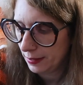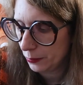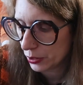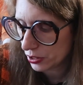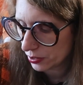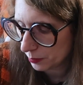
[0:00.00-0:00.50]

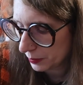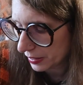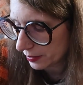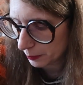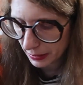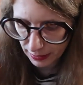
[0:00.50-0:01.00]
Which
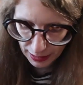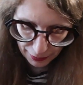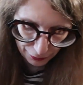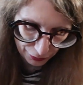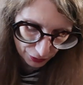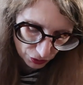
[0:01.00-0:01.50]
makes my
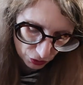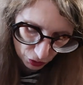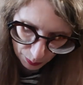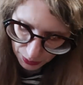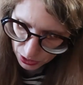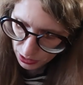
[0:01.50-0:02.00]
life
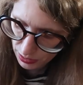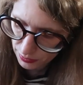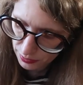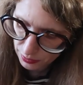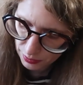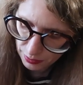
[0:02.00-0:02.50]
so much
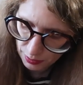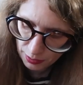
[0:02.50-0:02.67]
easier.